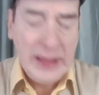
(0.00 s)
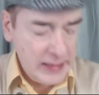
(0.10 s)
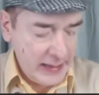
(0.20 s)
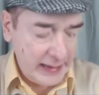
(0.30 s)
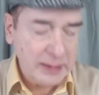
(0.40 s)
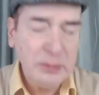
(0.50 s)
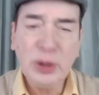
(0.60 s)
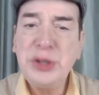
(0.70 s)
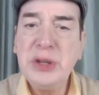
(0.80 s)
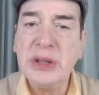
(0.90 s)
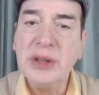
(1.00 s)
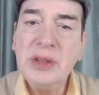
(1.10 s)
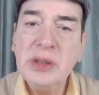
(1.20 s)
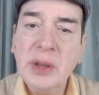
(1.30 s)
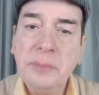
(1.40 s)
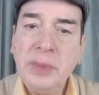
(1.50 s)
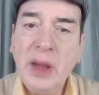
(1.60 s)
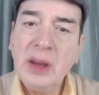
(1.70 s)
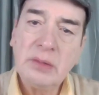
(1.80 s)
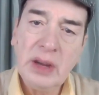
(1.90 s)
The emotions
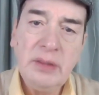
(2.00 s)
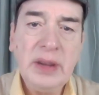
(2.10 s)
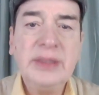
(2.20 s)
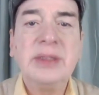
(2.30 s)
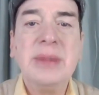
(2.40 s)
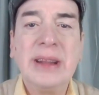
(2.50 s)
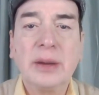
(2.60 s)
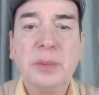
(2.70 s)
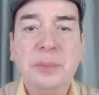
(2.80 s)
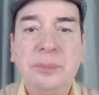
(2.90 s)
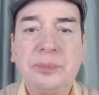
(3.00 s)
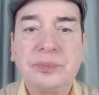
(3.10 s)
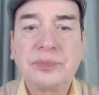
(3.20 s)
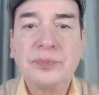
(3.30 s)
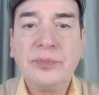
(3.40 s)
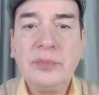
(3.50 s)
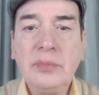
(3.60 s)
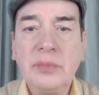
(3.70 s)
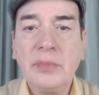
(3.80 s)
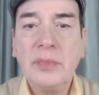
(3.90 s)
are very, very similar.
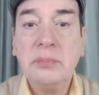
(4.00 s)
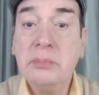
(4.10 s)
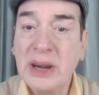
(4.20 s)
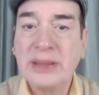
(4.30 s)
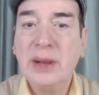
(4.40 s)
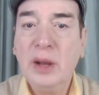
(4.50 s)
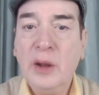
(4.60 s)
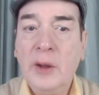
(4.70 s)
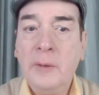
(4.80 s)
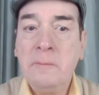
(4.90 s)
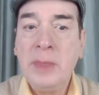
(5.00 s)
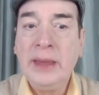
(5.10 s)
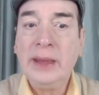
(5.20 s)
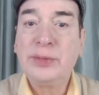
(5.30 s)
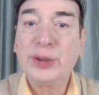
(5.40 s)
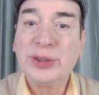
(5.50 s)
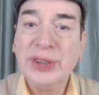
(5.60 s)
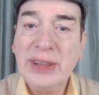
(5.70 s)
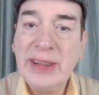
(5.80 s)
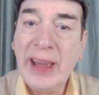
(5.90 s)
But if you
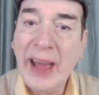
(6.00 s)
see, the